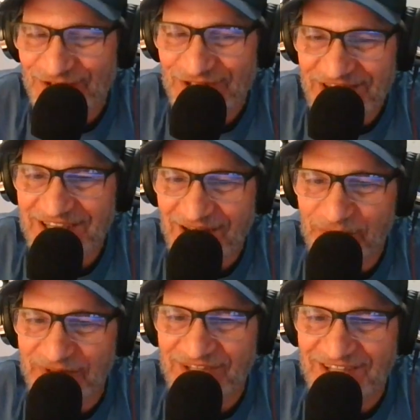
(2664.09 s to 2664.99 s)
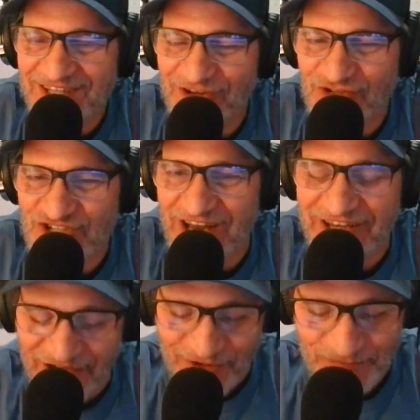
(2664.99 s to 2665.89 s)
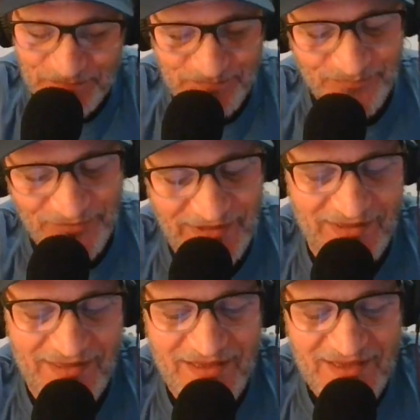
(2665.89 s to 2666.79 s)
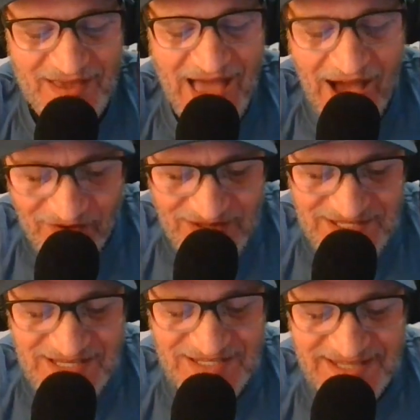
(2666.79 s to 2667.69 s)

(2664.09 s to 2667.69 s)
it. I'm building the crescendo. How does this